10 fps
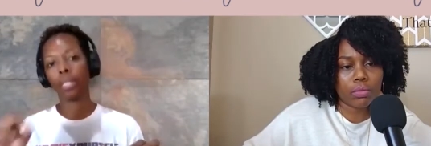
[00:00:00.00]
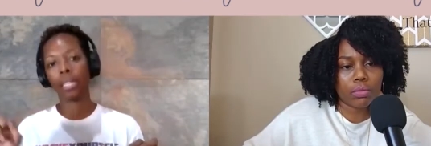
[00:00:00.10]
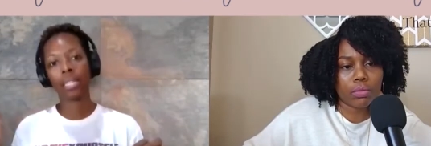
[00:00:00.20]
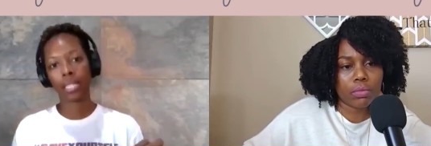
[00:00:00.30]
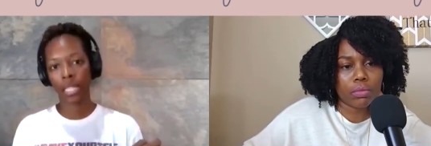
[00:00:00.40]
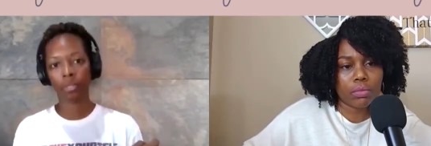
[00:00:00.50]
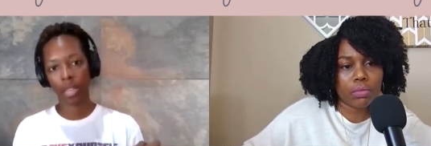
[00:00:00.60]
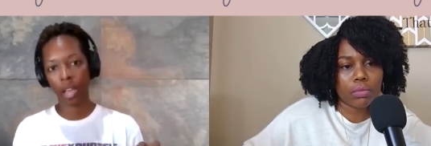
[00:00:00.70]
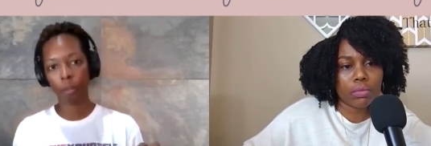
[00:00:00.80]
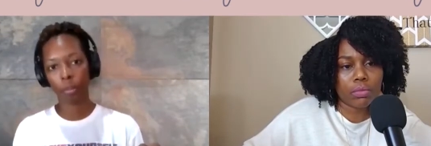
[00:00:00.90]
Speaker 1: lend itself
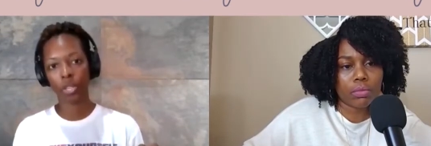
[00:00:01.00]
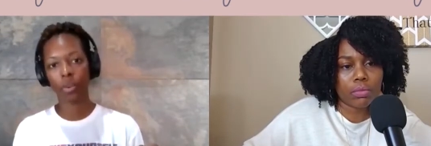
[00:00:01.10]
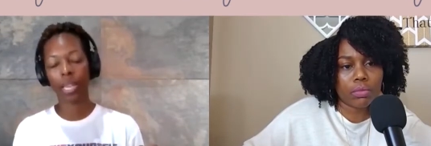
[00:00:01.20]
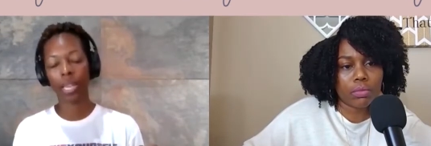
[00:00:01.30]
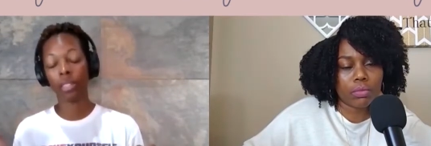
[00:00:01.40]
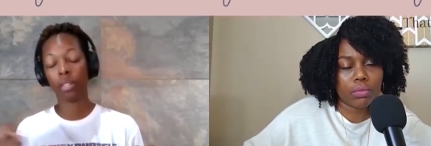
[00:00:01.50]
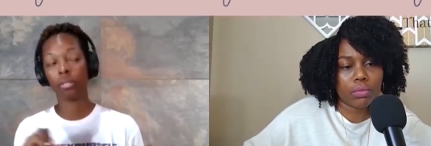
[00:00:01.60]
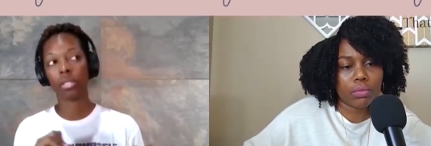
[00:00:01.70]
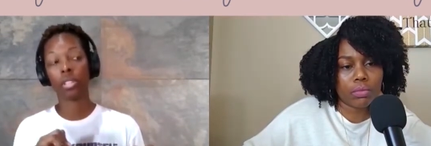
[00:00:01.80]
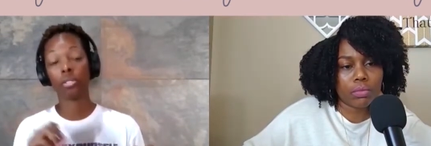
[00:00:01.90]
to helping you in
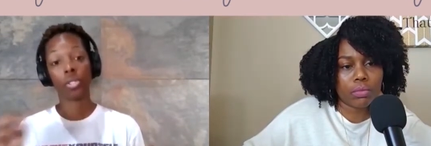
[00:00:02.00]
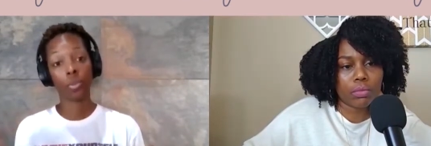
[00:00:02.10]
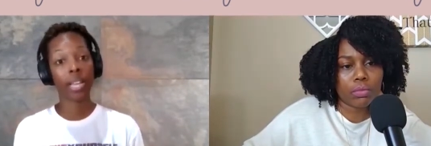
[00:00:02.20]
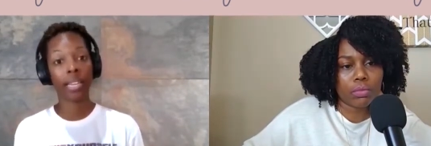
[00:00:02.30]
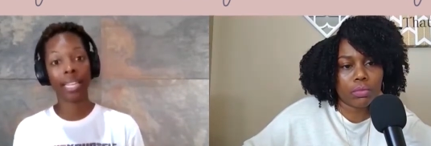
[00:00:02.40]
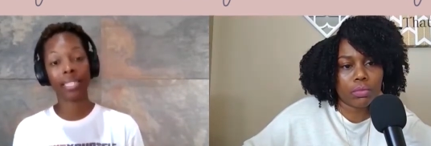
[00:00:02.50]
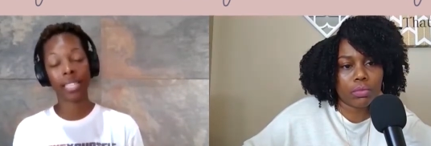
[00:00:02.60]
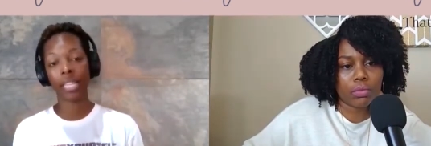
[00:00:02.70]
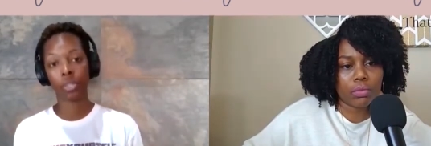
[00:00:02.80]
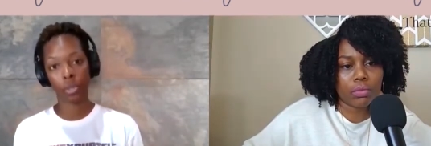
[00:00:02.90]
those those threatening
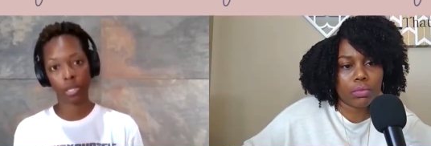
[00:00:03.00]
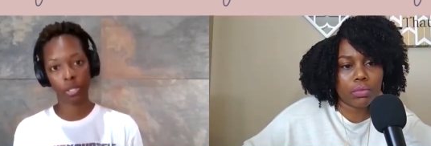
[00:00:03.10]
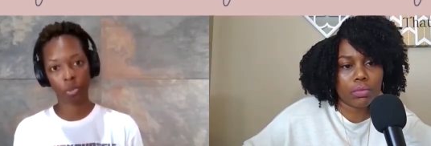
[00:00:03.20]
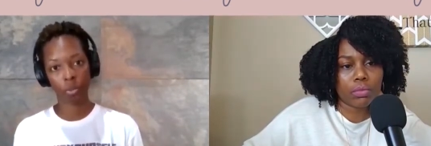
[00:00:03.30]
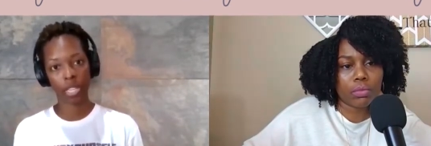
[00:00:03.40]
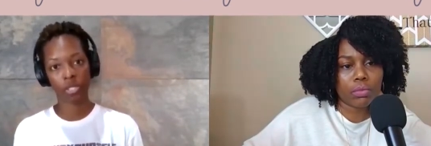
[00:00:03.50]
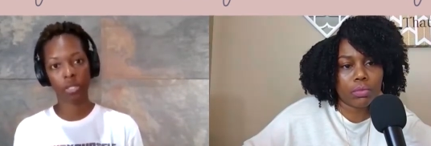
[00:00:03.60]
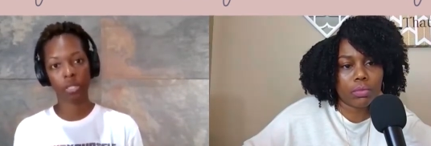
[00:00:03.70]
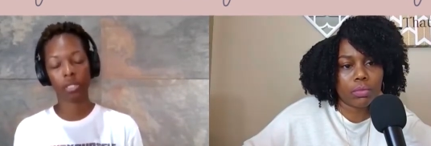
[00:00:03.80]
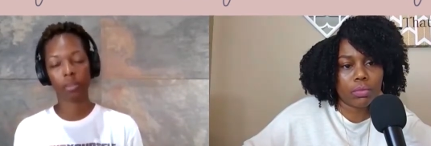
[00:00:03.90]
and dangerous
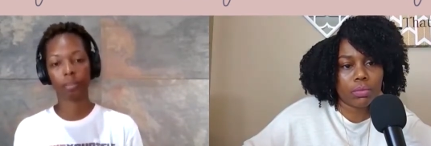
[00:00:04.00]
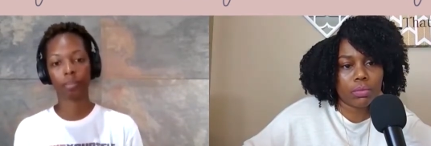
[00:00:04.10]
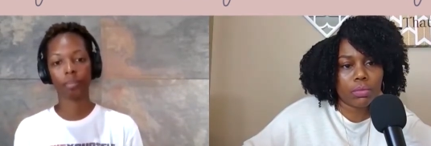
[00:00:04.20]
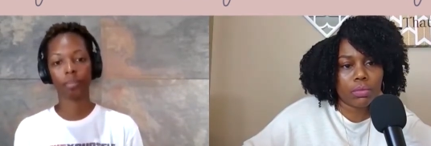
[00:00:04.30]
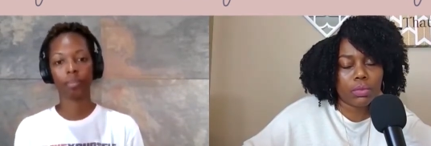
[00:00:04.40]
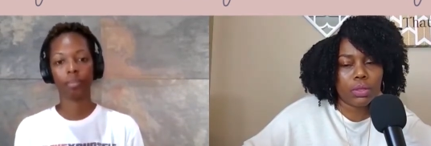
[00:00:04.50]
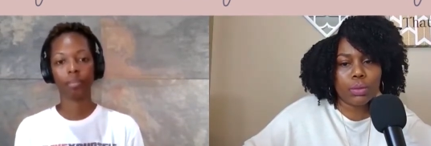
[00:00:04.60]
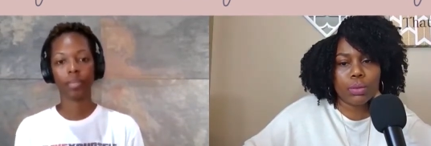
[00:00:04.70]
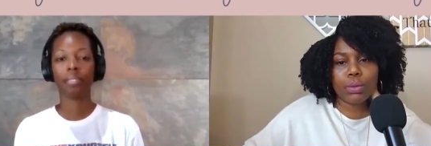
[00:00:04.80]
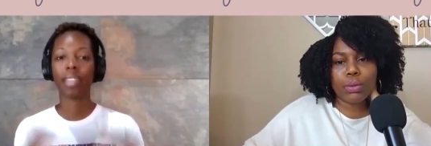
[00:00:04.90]
situations.
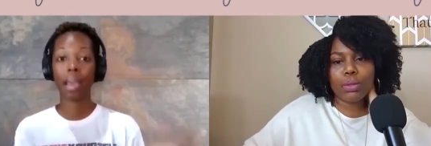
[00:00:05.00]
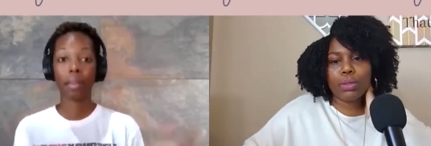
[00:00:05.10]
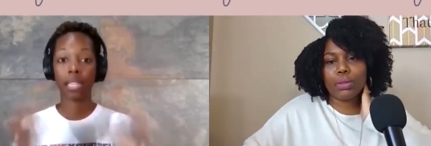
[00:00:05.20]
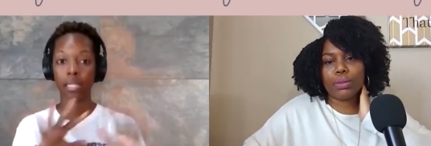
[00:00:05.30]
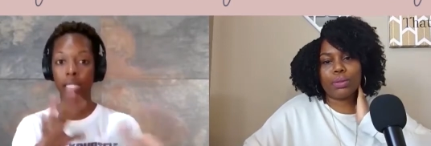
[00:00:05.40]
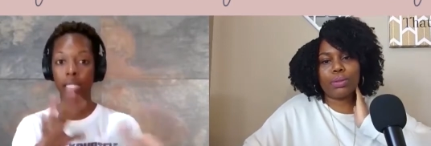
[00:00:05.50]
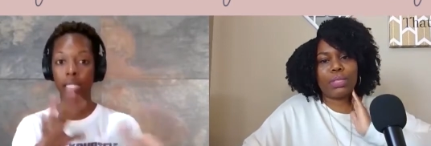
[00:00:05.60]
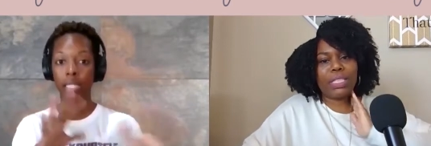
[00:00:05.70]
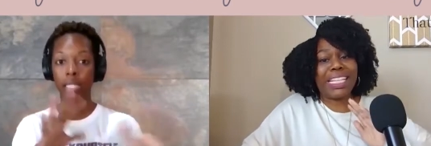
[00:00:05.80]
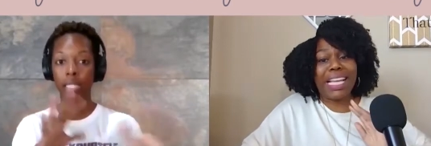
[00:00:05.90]
Ooh, if that makes
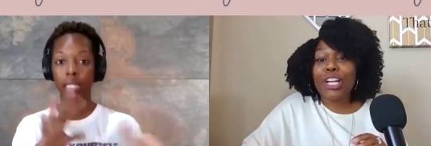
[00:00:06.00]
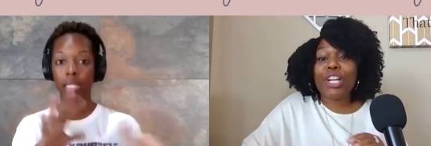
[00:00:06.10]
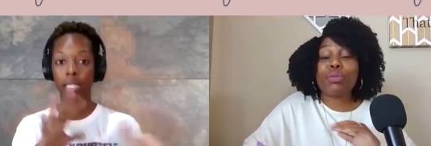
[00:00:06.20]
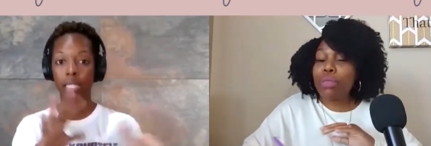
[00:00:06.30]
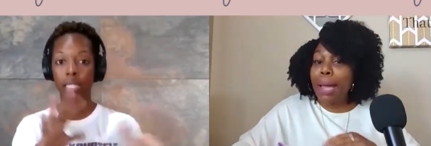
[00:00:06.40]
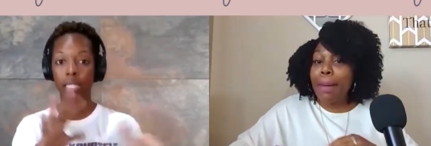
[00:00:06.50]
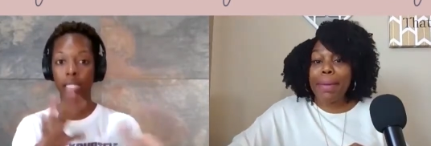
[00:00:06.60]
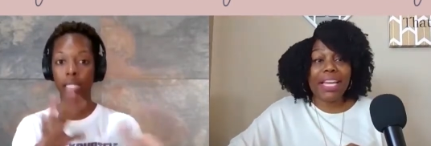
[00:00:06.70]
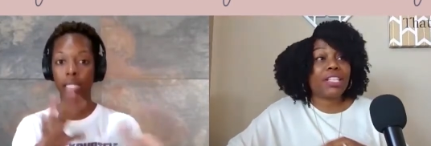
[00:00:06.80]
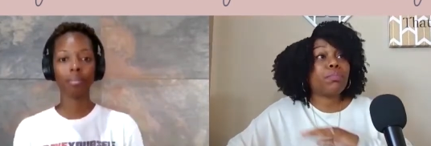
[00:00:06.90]
sense.
Speaker 2: That
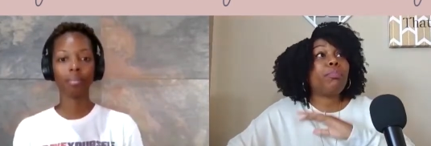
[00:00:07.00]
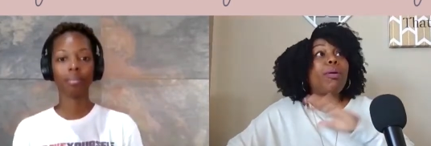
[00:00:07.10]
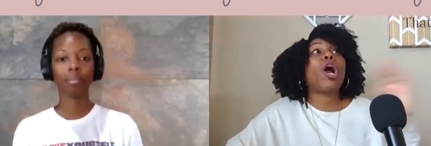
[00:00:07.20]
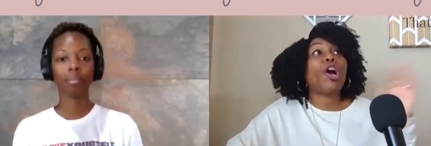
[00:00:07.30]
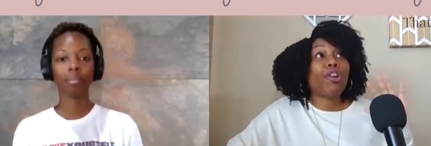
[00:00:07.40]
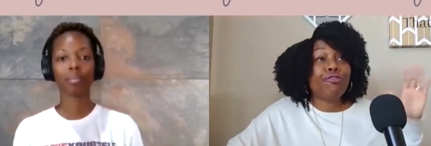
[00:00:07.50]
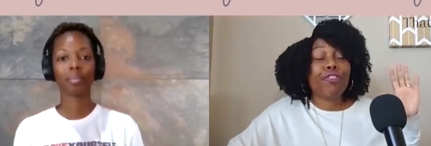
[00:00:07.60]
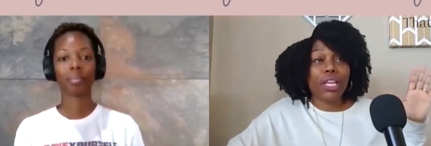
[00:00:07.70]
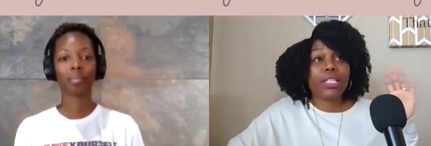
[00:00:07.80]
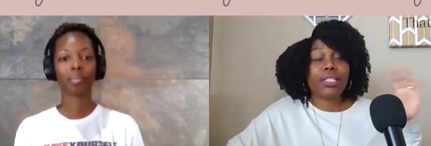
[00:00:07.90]
that makes
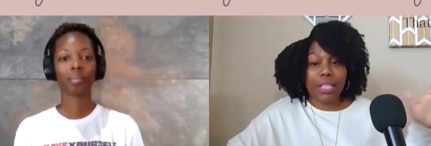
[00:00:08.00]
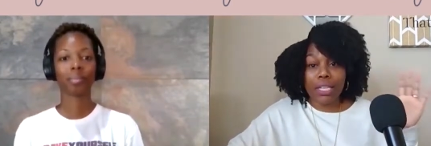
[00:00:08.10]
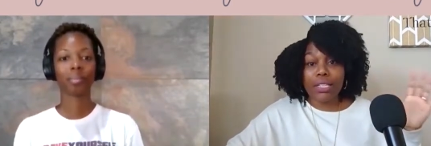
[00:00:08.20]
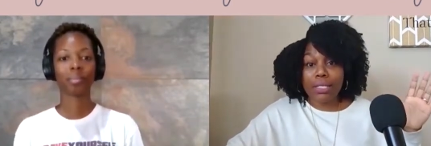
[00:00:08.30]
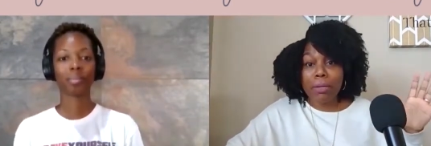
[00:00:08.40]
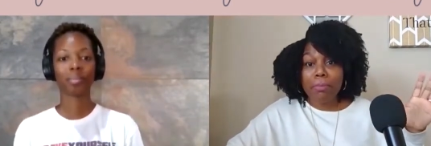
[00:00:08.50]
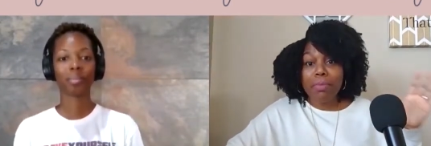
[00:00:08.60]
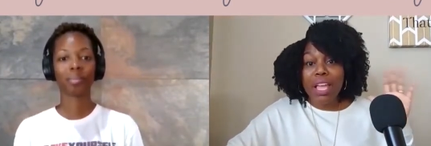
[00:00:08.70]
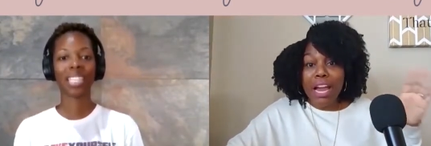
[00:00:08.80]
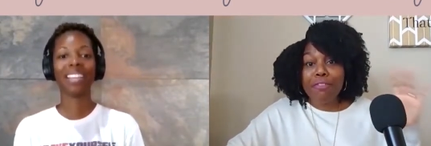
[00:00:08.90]
perfect sense.
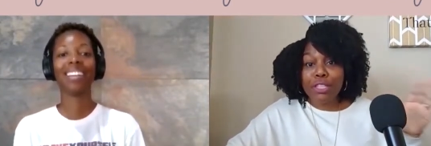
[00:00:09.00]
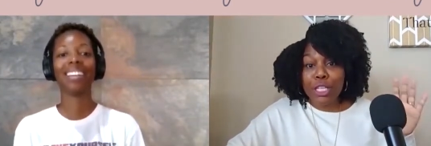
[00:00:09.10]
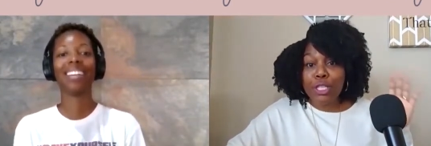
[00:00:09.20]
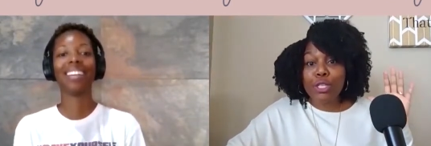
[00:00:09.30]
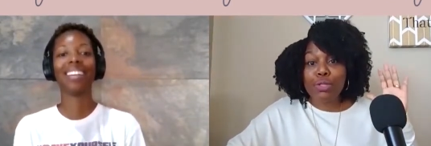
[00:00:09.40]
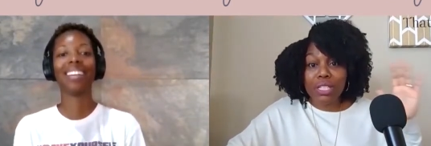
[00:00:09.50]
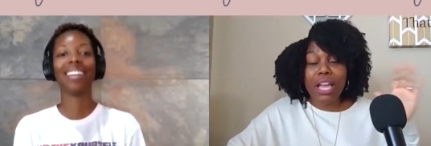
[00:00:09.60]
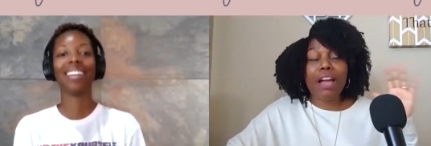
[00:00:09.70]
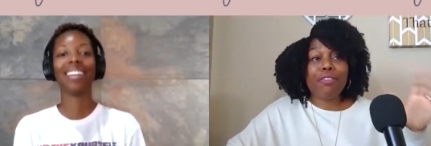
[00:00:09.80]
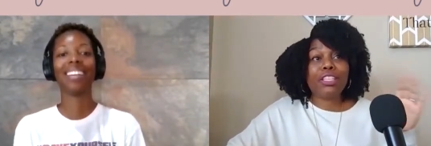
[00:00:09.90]

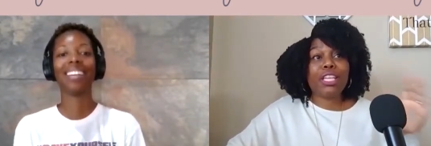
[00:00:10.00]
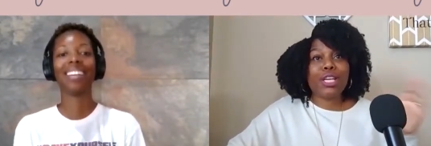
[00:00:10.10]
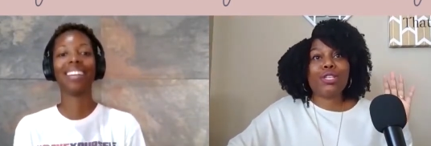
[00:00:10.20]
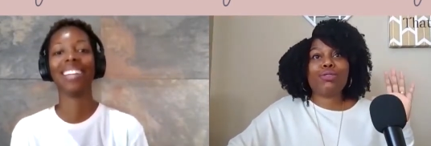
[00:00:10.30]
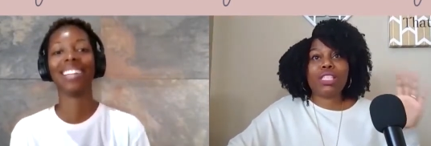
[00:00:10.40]
Everything